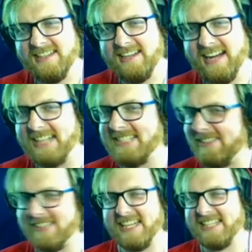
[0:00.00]
I'll
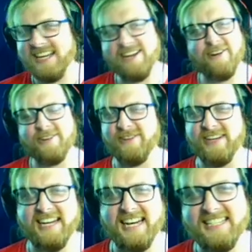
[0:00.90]
still take that old
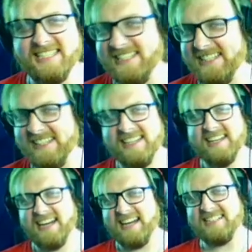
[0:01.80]
one. I
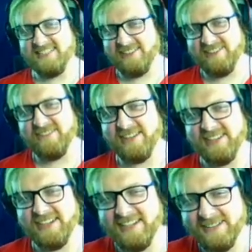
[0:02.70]
still would
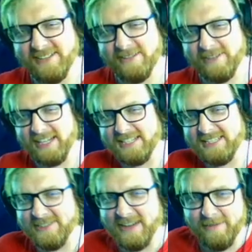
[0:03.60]
like
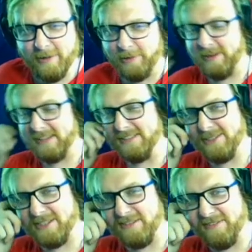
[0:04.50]
to drive the old one.
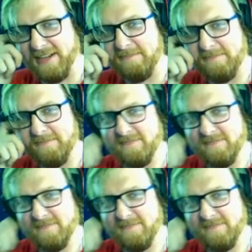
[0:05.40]
Those are fun.